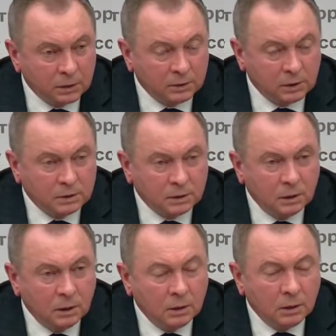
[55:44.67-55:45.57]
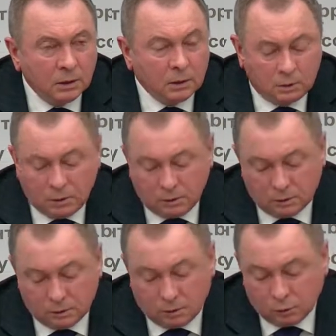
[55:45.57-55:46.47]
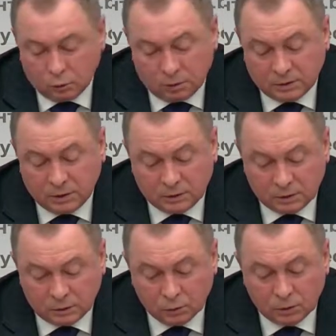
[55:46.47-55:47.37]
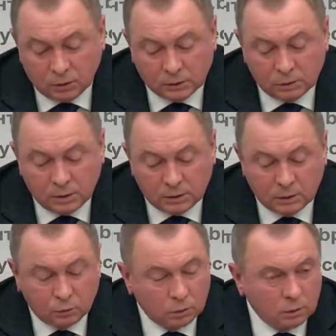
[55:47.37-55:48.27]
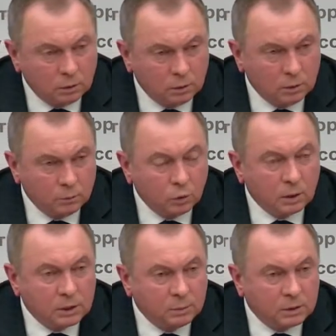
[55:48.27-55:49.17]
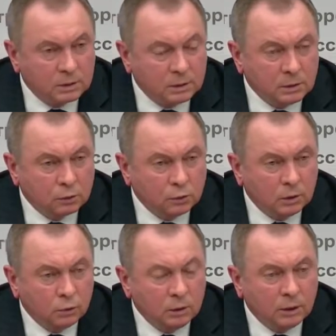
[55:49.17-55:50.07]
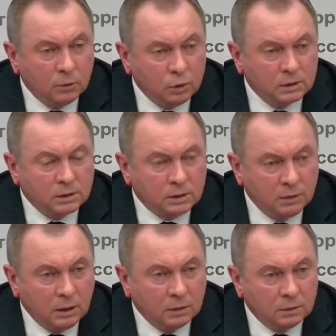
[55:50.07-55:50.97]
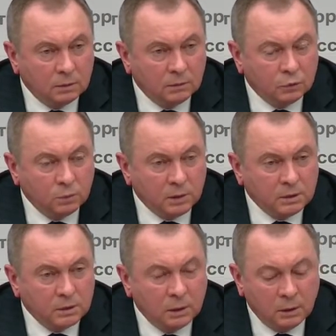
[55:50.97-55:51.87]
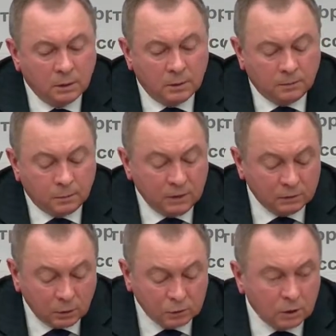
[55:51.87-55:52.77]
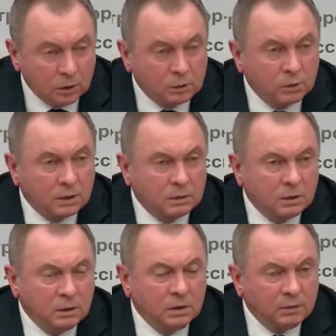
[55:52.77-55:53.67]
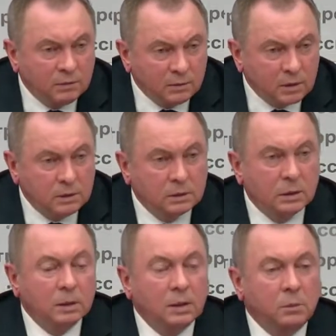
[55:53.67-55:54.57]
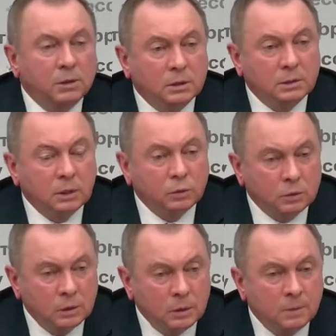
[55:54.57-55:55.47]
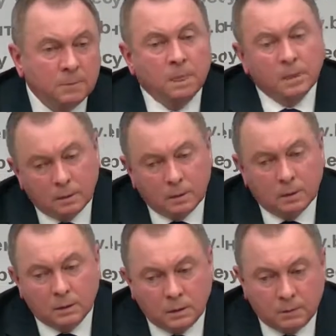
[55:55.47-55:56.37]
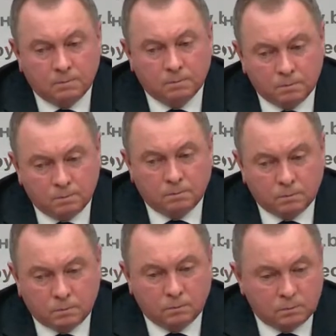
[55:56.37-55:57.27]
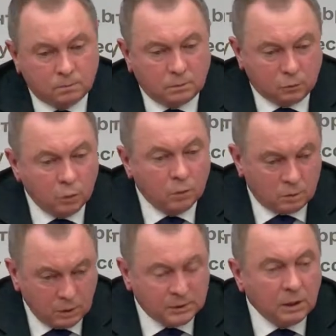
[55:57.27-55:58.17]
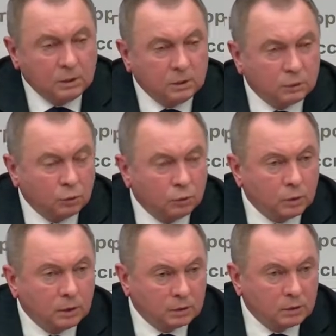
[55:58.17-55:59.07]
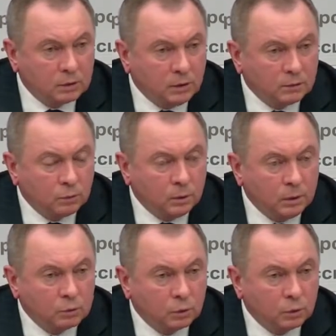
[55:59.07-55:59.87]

And I see these words in this light. And as for the Union State, for many times we've said that no one is forcing anyone to join the economic union or the Union State, although those